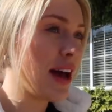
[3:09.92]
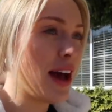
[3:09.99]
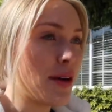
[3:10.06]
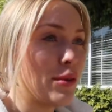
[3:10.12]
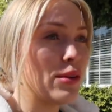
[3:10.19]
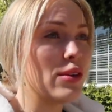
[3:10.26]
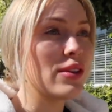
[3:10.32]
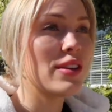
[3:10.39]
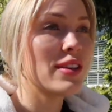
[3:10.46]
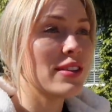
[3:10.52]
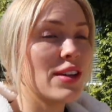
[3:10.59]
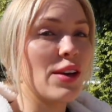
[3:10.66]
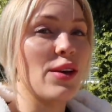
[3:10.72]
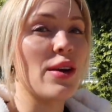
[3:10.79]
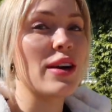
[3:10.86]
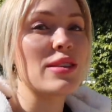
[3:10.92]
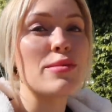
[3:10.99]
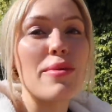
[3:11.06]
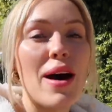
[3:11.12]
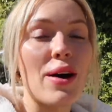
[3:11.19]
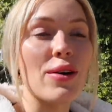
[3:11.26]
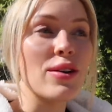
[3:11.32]
I will tell you guys
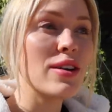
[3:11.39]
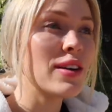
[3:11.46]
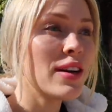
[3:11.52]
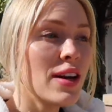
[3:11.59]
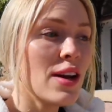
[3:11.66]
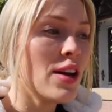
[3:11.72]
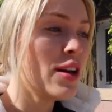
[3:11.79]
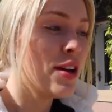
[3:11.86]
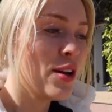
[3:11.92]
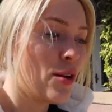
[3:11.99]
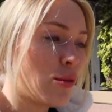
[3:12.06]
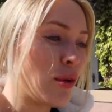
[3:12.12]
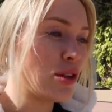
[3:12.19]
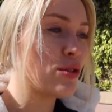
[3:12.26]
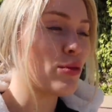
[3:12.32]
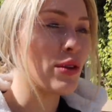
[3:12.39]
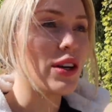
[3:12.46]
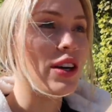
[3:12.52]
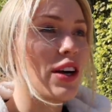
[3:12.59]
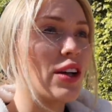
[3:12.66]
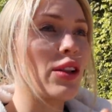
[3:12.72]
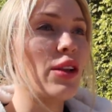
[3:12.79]
about once
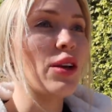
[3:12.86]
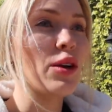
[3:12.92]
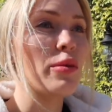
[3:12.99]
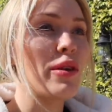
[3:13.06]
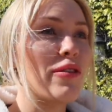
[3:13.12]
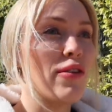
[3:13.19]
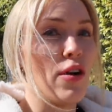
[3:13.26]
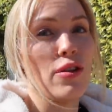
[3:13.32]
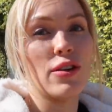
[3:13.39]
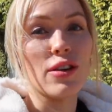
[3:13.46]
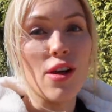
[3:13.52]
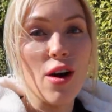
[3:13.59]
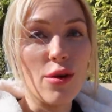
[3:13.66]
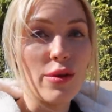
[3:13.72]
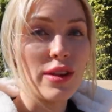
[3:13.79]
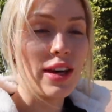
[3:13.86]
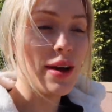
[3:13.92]
we're a little bit farther along with